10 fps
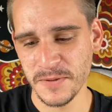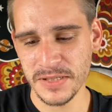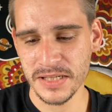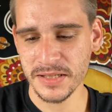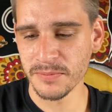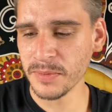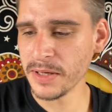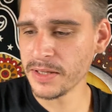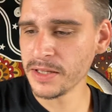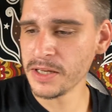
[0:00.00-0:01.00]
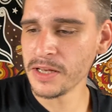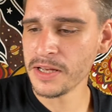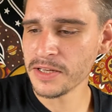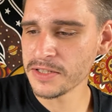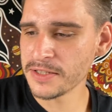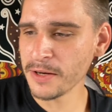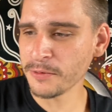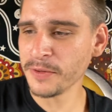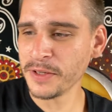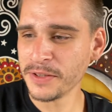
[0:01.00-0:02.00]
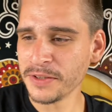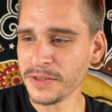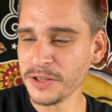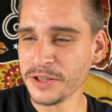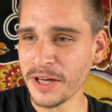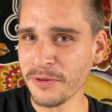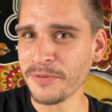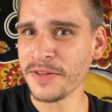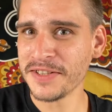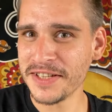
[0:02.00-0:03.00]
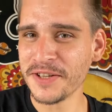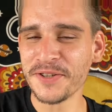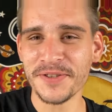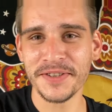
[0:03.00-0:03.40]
Got some self shelf sitters